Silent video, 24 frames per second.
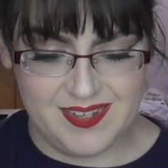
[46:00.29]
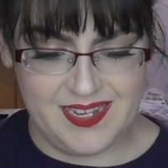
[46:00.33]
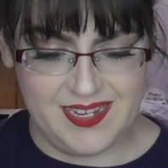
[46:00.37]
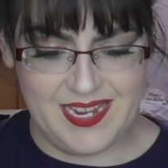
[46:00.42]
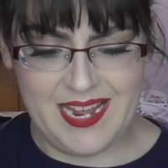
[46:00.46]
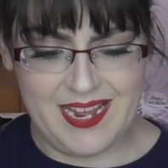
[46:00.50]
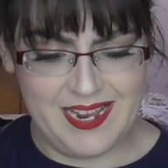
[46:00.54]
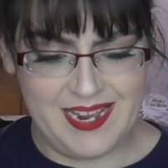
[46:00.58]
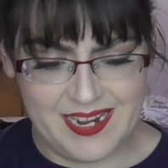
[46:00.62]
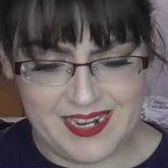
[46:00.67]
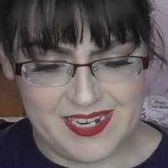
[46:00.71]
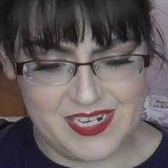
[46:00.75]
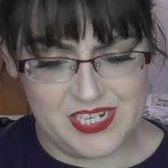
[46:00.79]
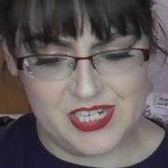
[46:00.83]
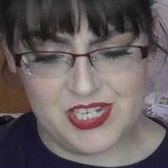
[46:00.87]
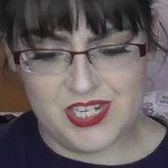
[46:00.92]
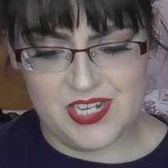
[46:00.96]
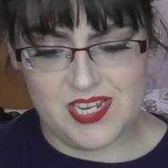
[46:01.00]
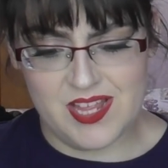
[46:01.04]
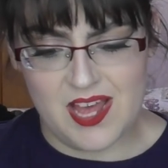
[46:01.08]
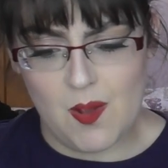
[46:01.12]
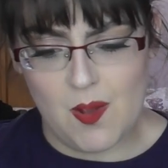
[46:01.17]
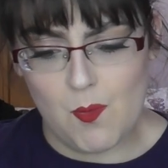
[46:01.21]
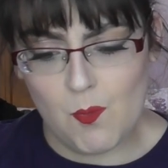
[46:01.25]
In addition
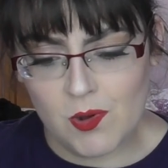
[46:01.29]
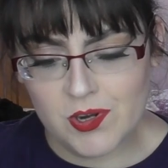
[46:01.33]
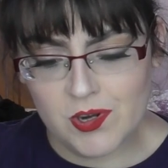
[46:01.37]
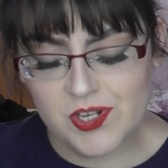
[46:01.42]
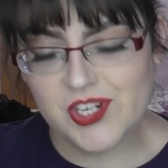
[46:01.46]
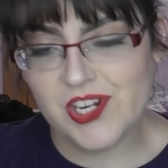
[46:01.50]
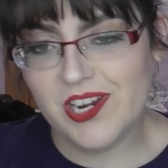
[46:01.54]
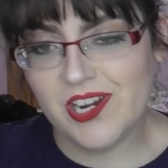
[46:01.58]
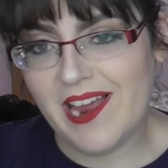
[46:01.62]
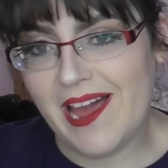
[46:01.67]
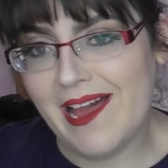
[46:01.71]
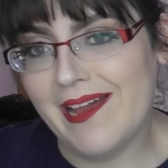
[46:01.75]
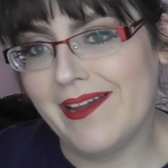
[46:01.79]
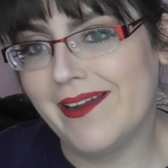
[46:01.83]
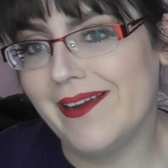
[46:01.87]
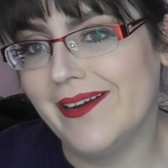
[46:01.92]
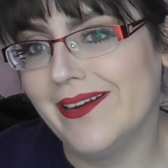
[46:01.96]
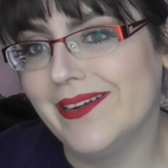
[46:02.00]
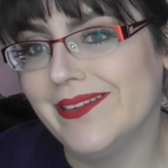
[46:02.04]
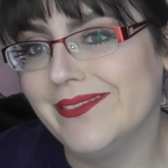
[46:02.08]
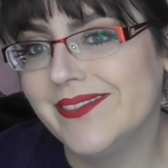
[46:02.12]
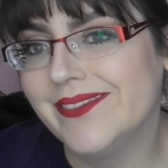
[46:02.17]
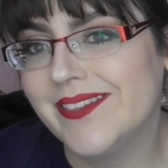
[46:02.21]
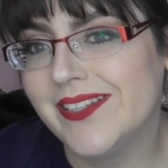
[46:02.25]
to that, Wonder
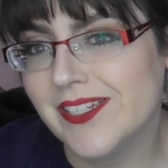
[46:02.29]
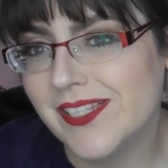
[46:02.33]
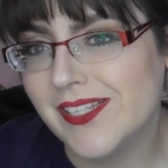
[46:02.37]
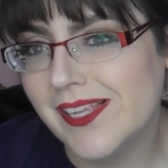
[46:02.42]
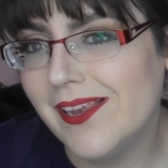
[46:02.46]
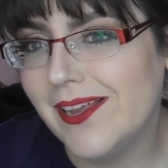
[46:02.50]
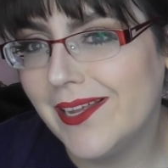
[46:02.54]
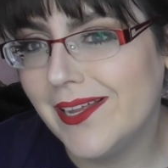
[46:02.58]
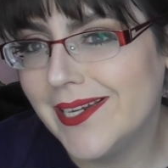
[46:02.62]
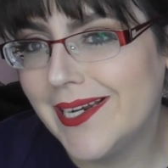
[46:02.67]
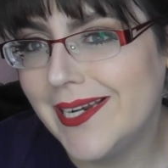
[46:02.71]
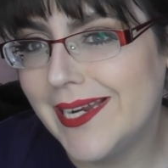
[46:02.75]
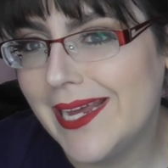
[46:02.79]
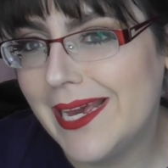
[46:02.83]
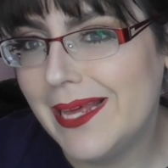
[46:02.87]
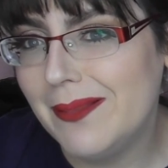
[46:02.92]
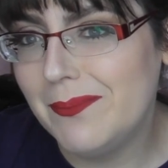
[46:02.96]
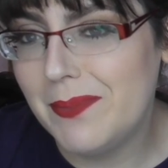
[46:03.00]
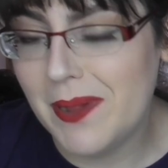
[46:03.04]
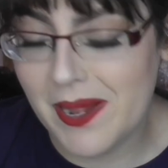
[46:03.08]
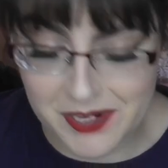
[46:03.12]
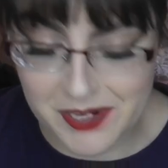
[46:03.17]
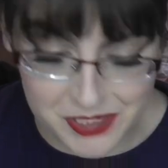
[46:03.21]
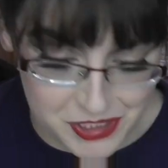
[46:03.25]
Lacquer. There's a lot of nail
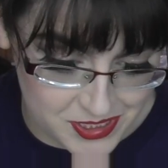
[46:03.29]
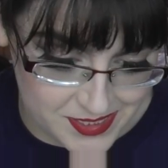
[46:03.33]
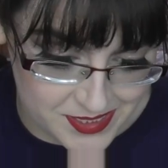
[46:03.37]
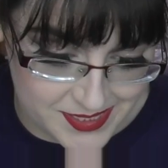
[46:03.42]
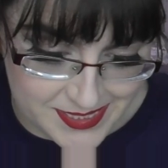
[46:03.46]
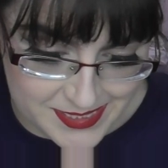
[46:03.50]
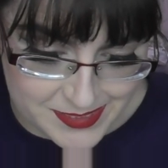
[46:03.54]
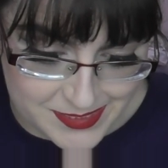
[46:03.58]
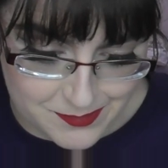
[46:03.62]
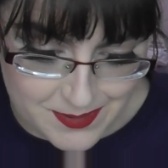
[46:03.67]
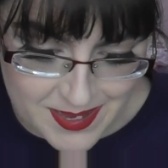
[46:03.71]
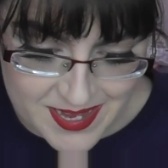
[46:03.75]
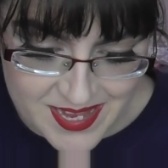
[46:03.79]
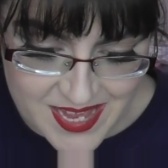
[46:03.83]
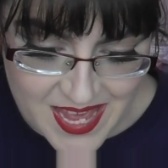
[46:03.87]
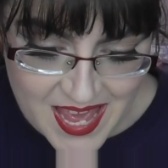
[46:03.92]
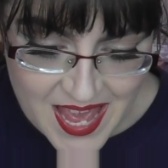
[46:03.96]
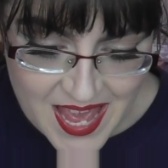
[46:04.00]
polishes this week.